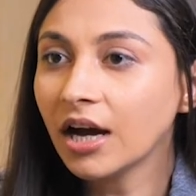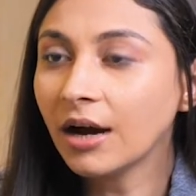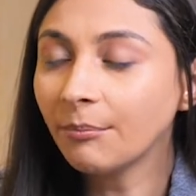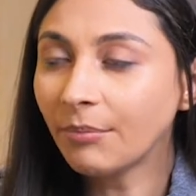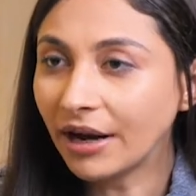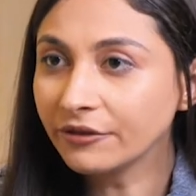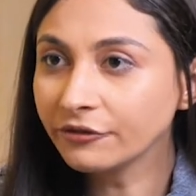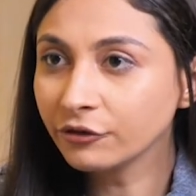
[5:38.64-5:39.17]

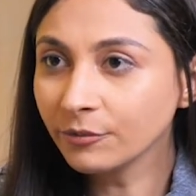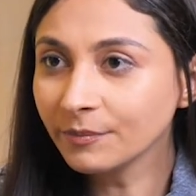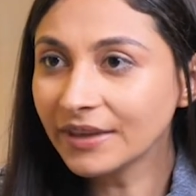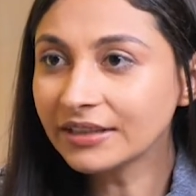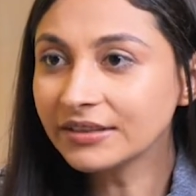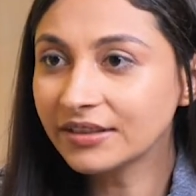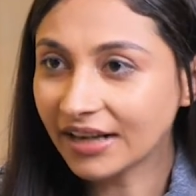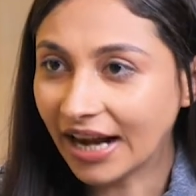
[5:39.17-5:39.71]
Apart from
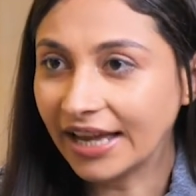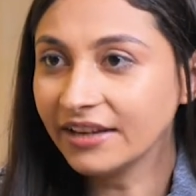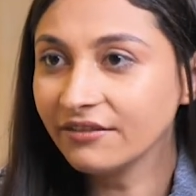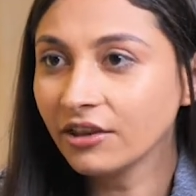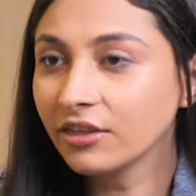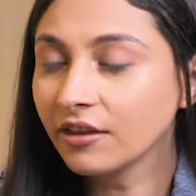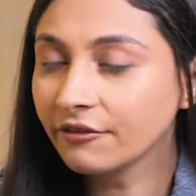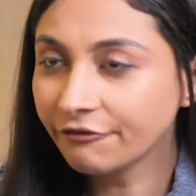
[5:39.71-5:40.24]
that
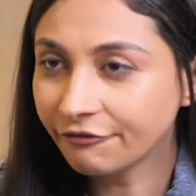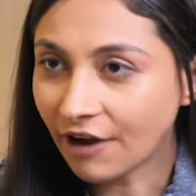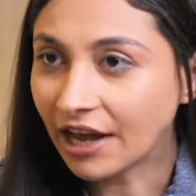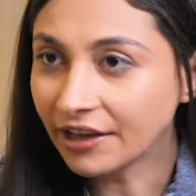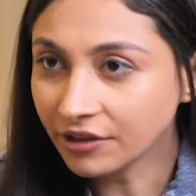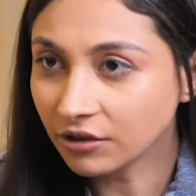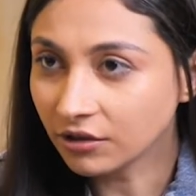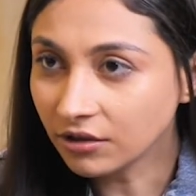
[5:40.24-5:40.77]
drive and that
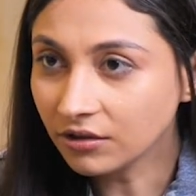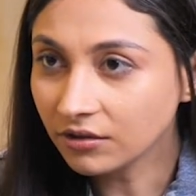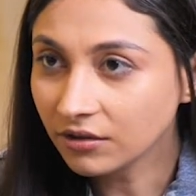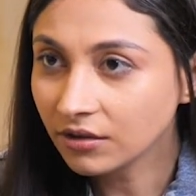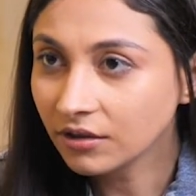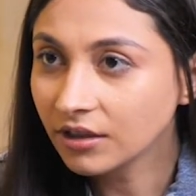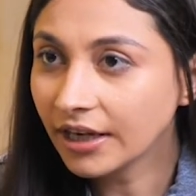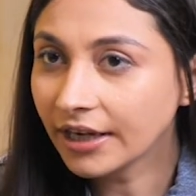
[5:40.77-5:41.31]
fire,
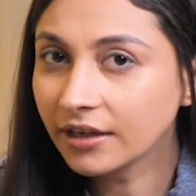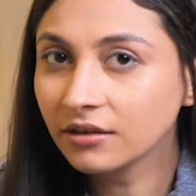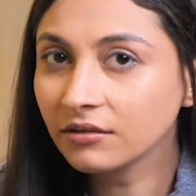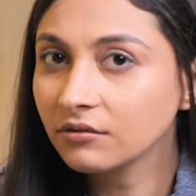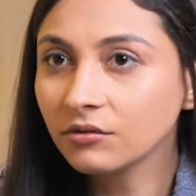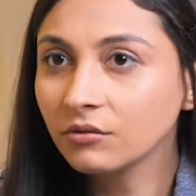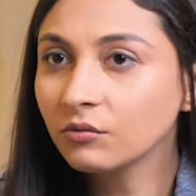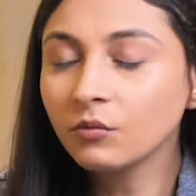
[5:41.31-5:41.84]
like
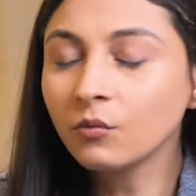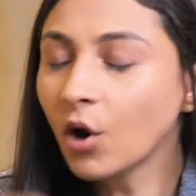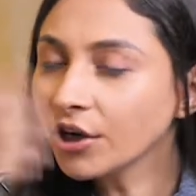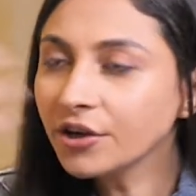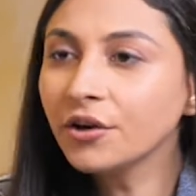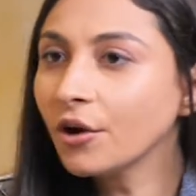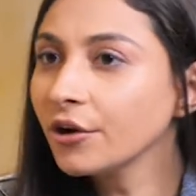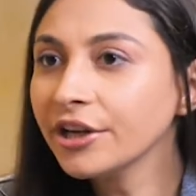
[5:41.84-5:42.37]

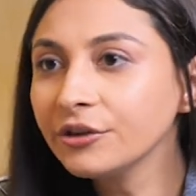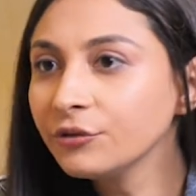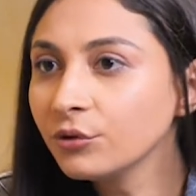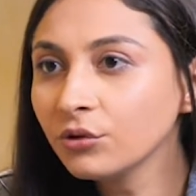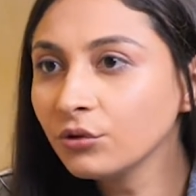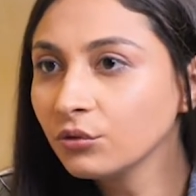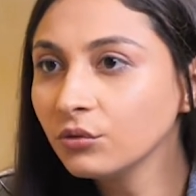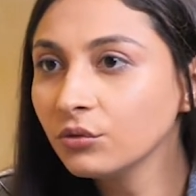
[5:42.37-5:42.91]
what according
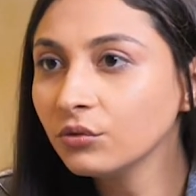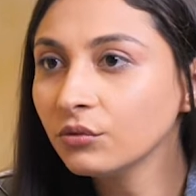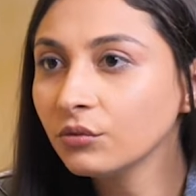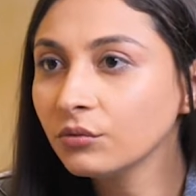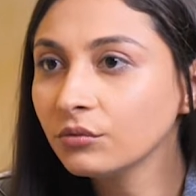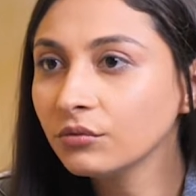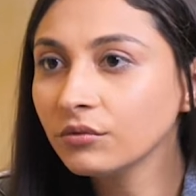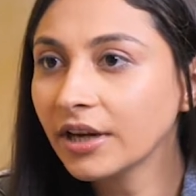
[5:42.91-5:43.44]
to you,
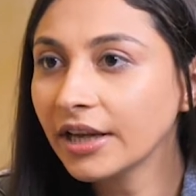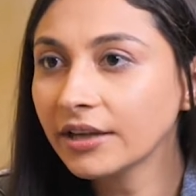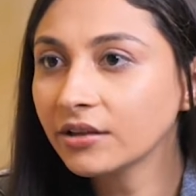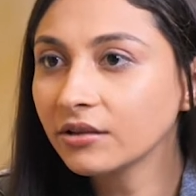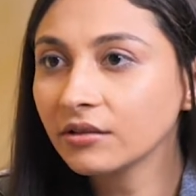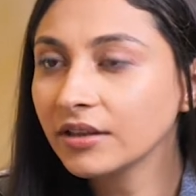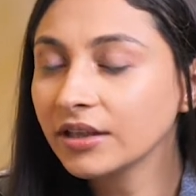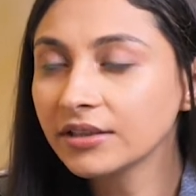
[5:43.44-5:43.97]
like
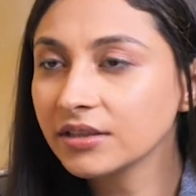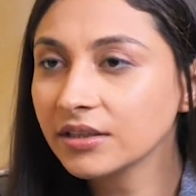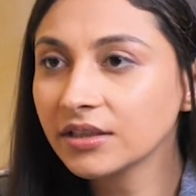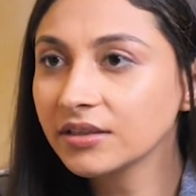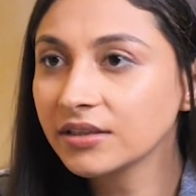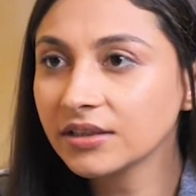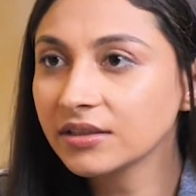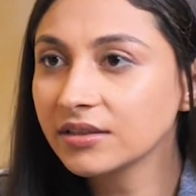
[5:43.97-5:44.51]

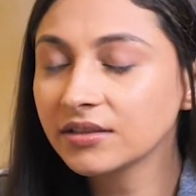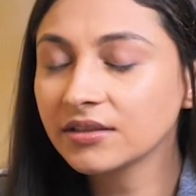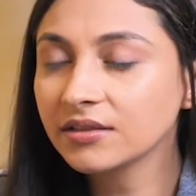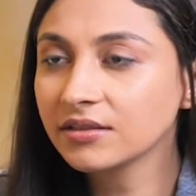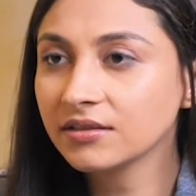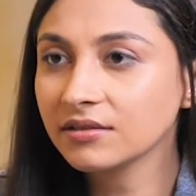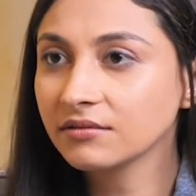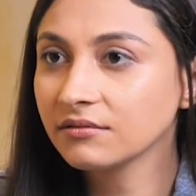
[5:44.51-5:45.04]

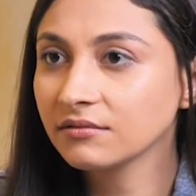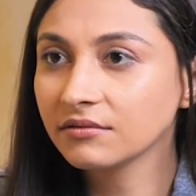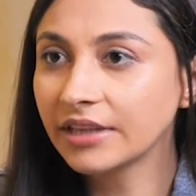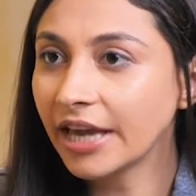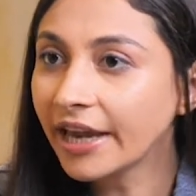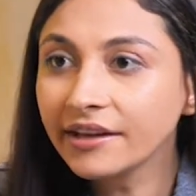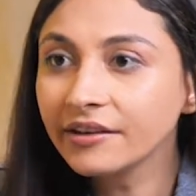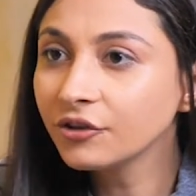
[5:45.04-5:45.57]
it's
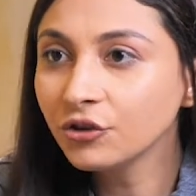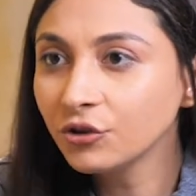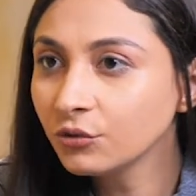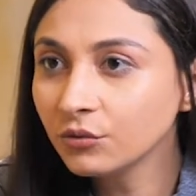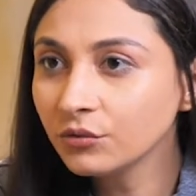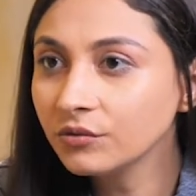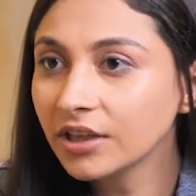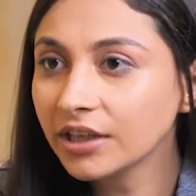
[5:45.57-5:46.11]
there in
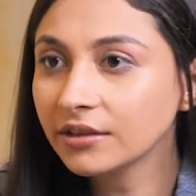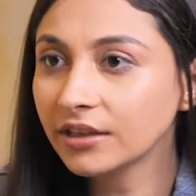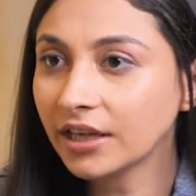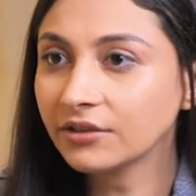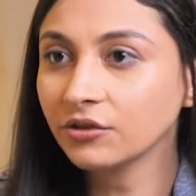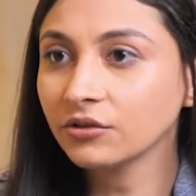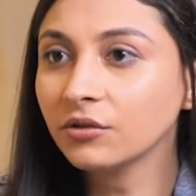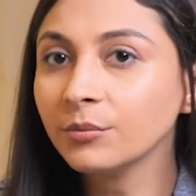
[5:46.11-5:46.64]
you that
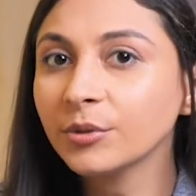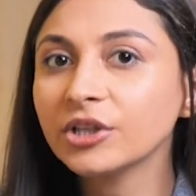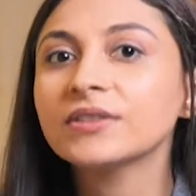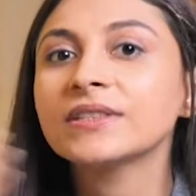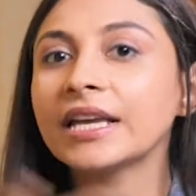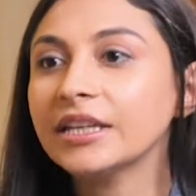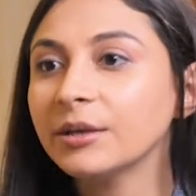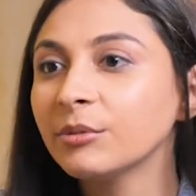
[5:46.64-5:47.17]

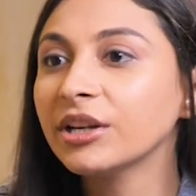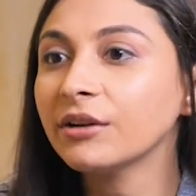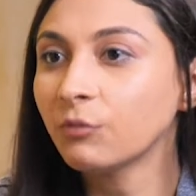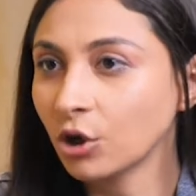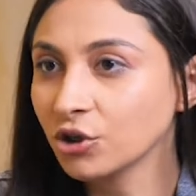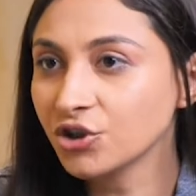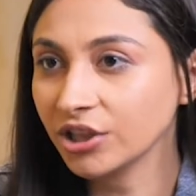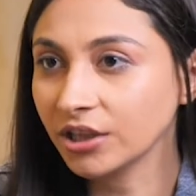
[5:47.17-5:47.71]
because anybody
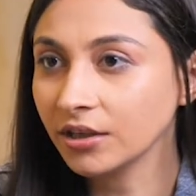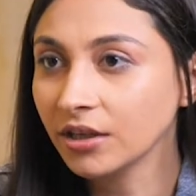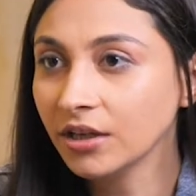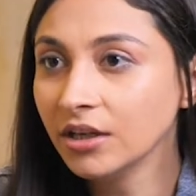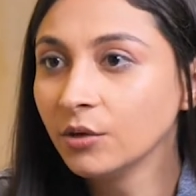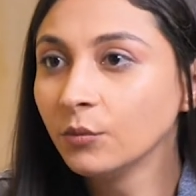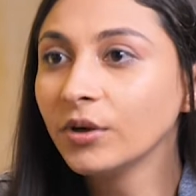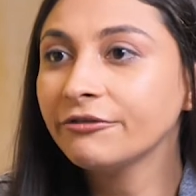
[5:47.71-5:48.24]
watching
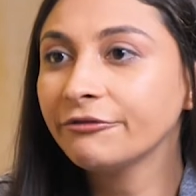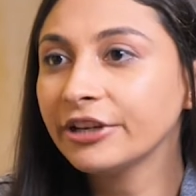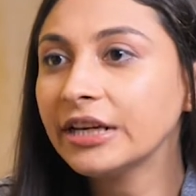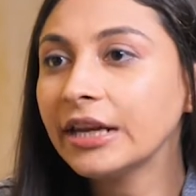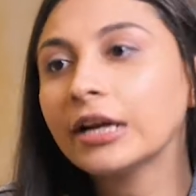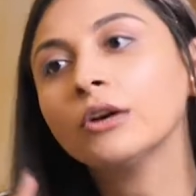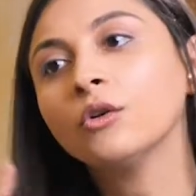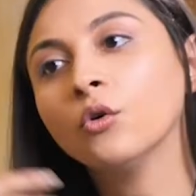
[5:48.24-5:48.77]
will feel
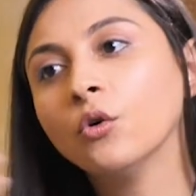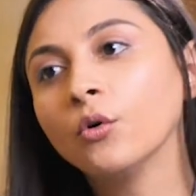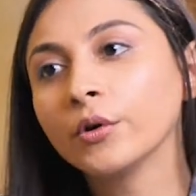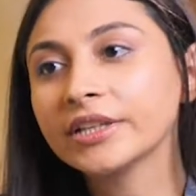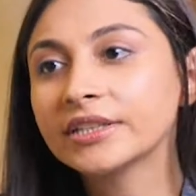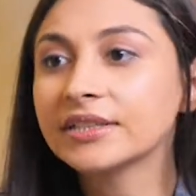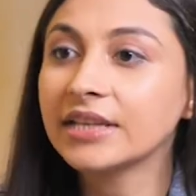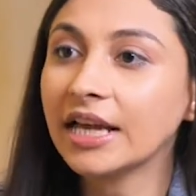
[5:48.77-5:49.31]
like,
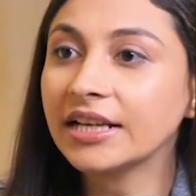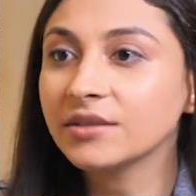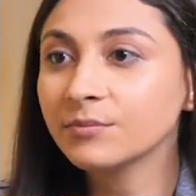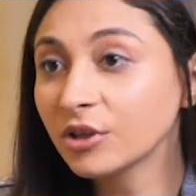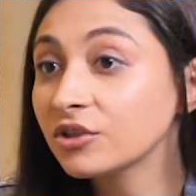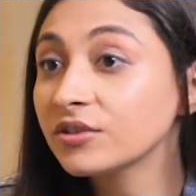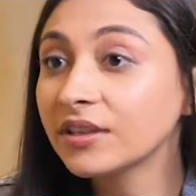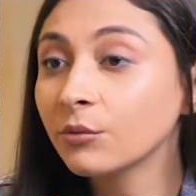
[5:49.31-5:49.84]
oh, it's nice,
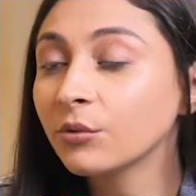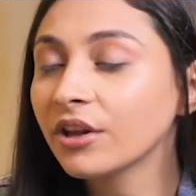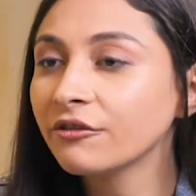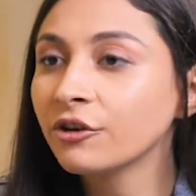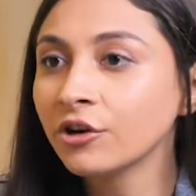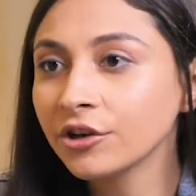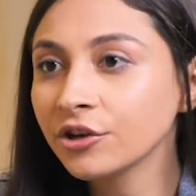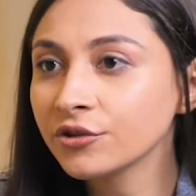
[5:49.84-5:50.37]
because they would
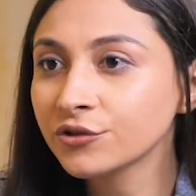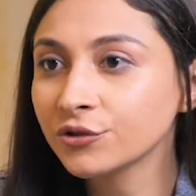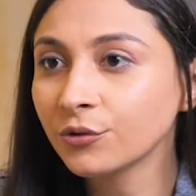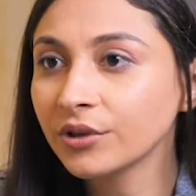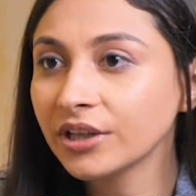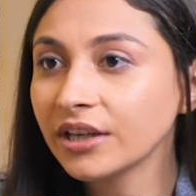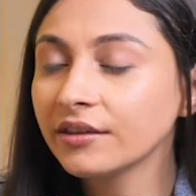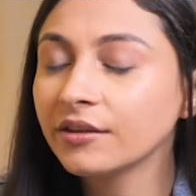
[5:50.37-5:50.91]
have heard your
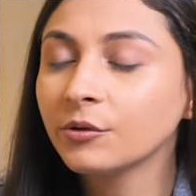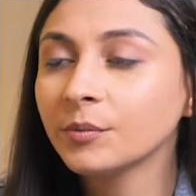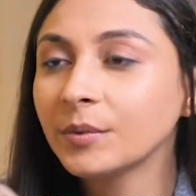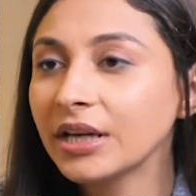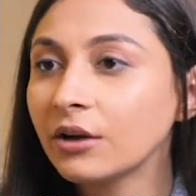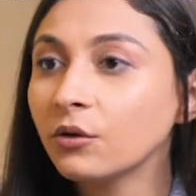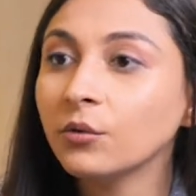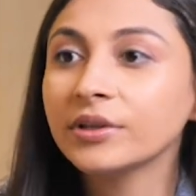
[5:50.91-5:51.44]
story and they would
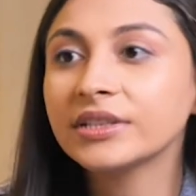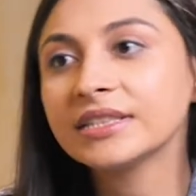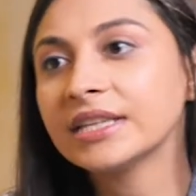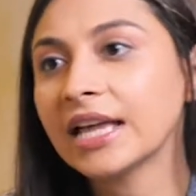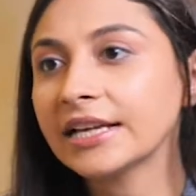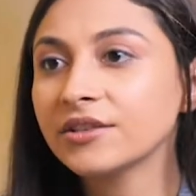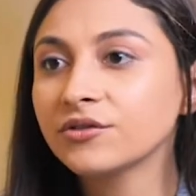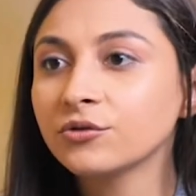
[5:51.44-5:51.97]
be like, oh, it's
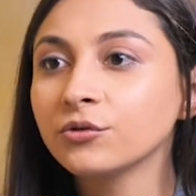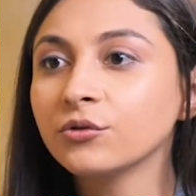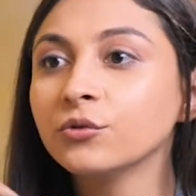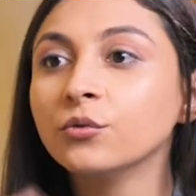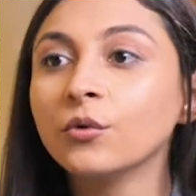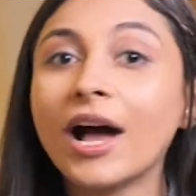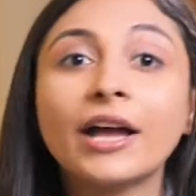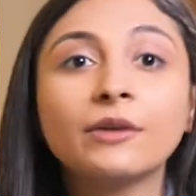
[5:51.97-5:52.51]
nice to
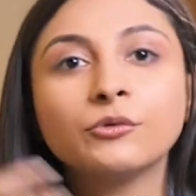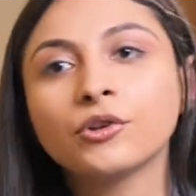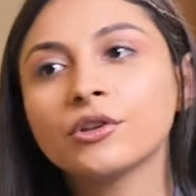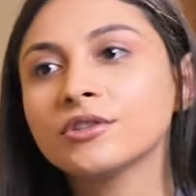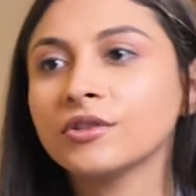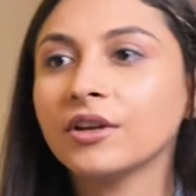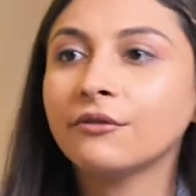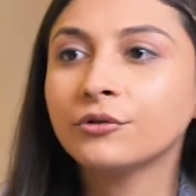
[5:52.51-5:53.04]
do. I would
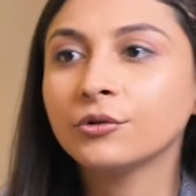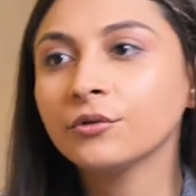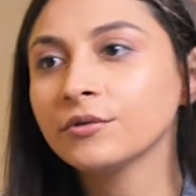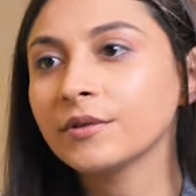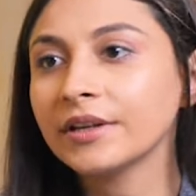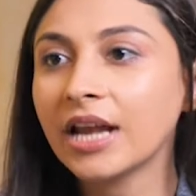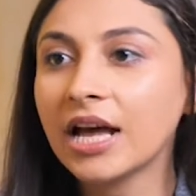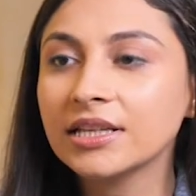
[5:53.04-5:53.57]
also love to go
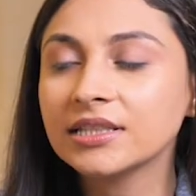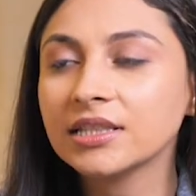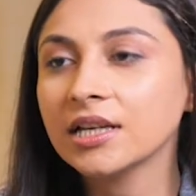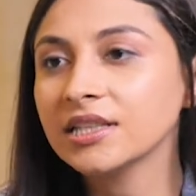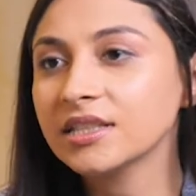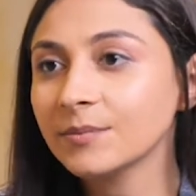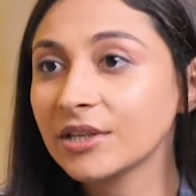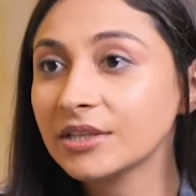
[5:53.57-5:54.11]
to
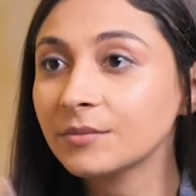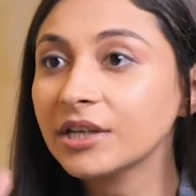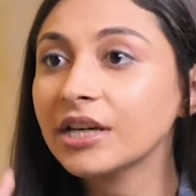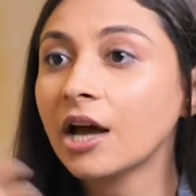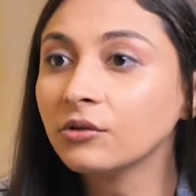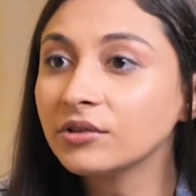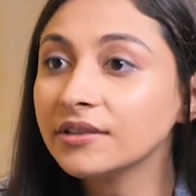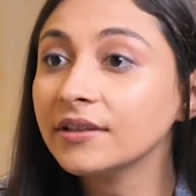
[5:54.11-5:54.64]
NASA and space. But
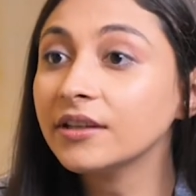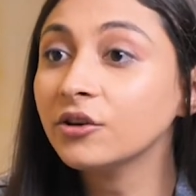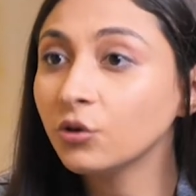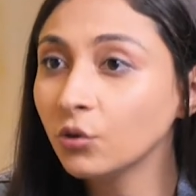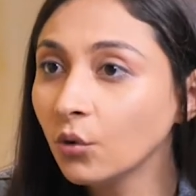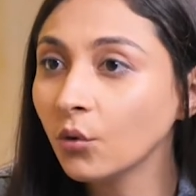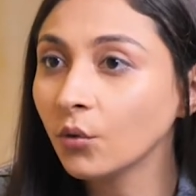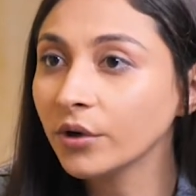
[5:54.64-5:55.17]
now that they
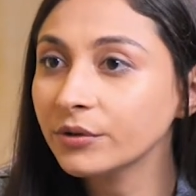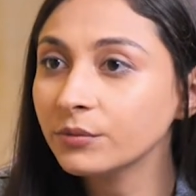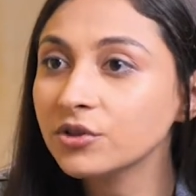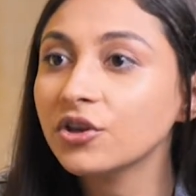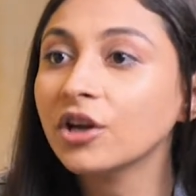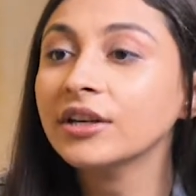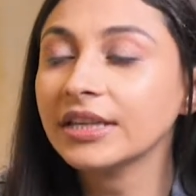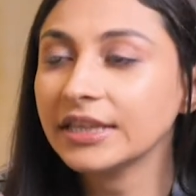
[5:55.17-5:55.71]
know it
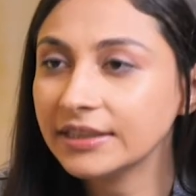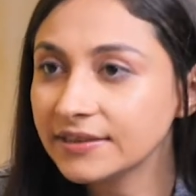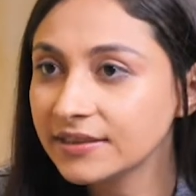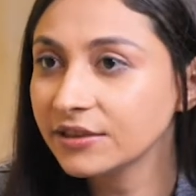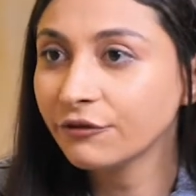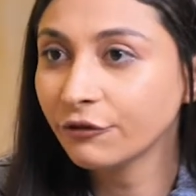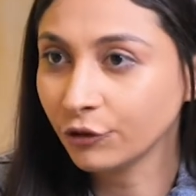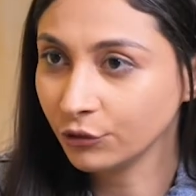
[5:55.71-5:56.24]
was not
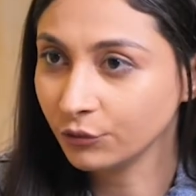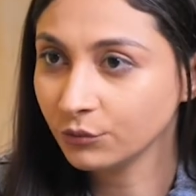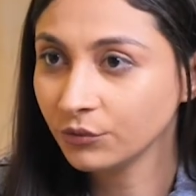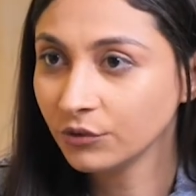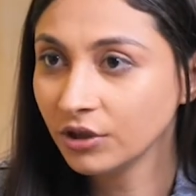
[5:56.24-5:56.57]
easy for you,